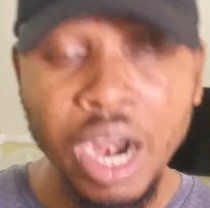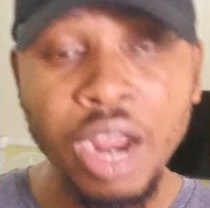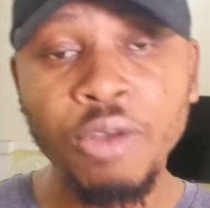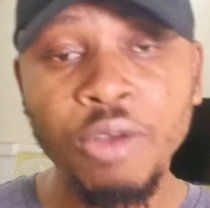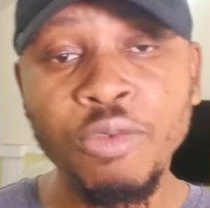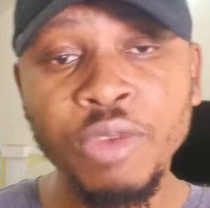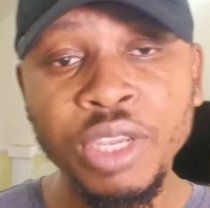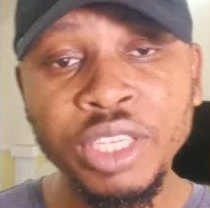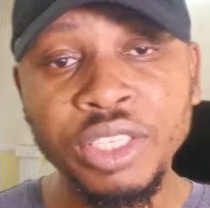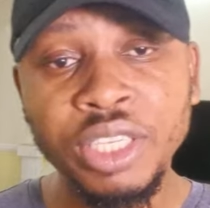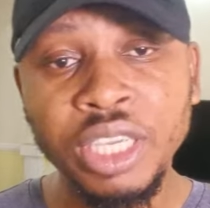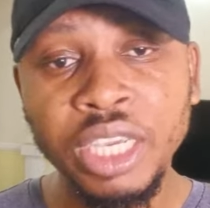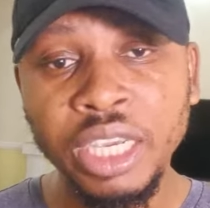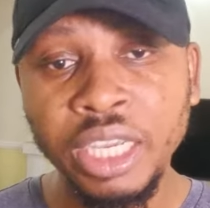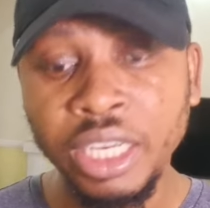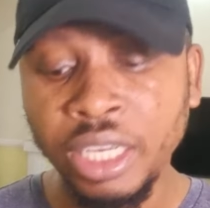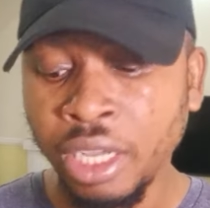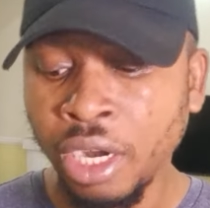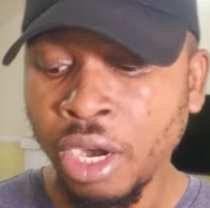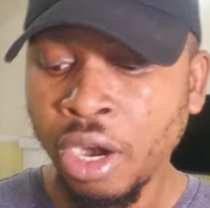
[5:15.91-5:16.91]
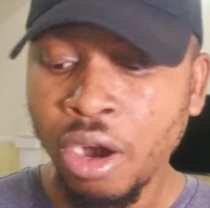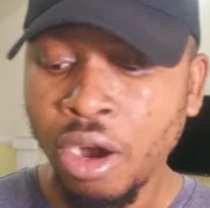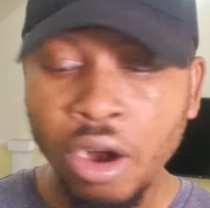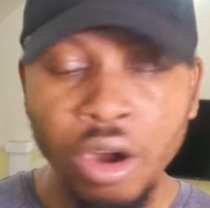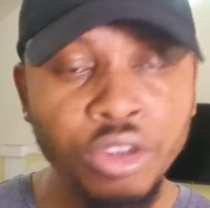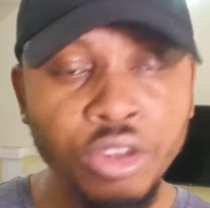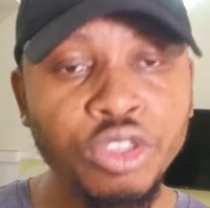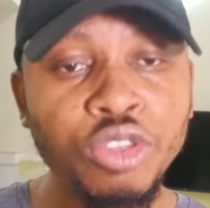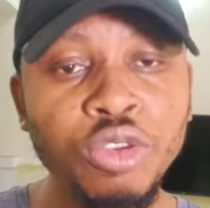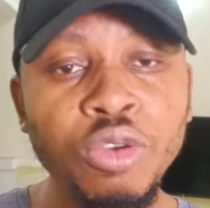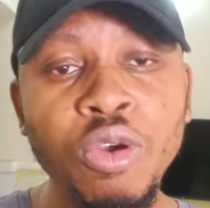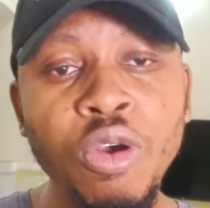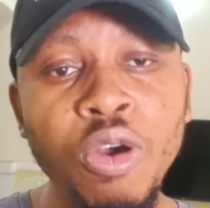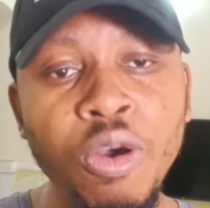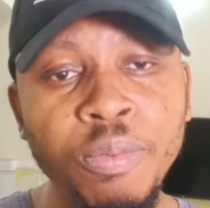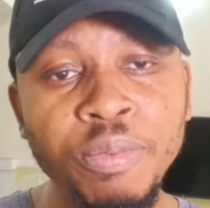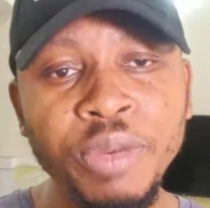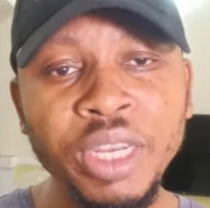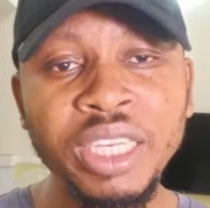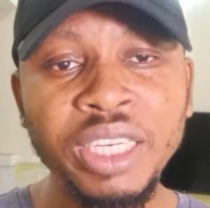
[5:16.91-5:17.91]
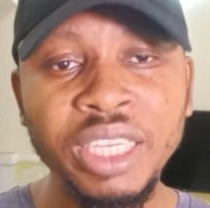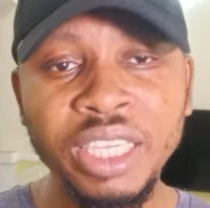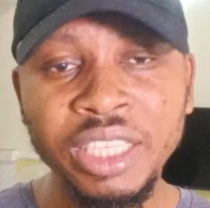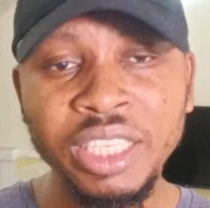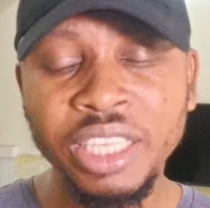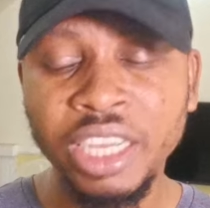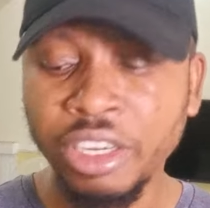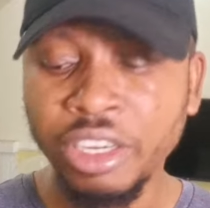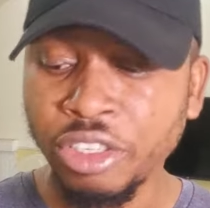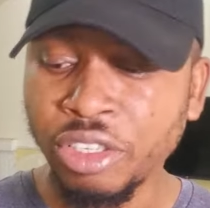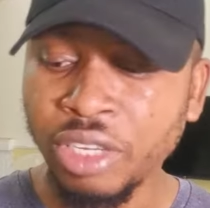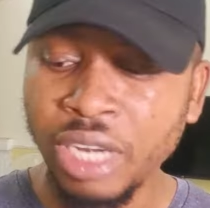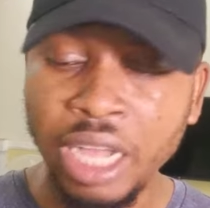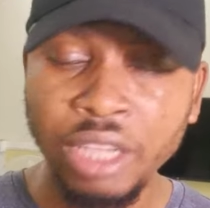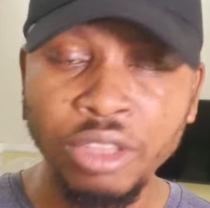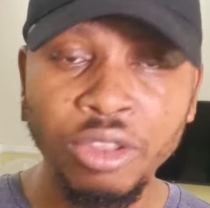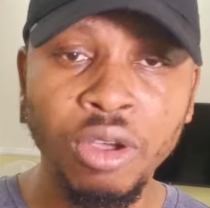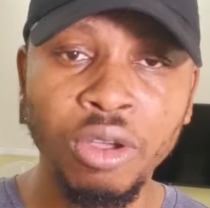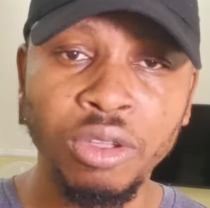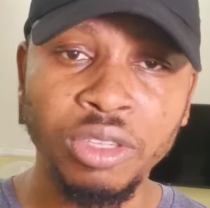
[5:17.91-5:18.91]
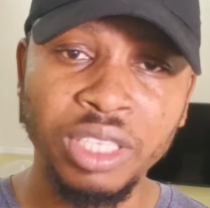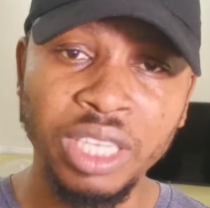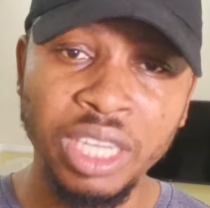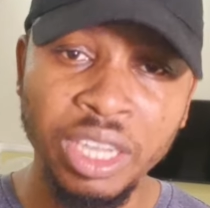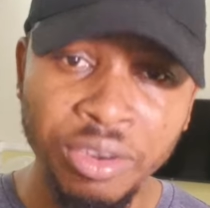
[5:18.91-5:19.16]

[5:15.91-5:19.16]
and Wizkid also opening international doors.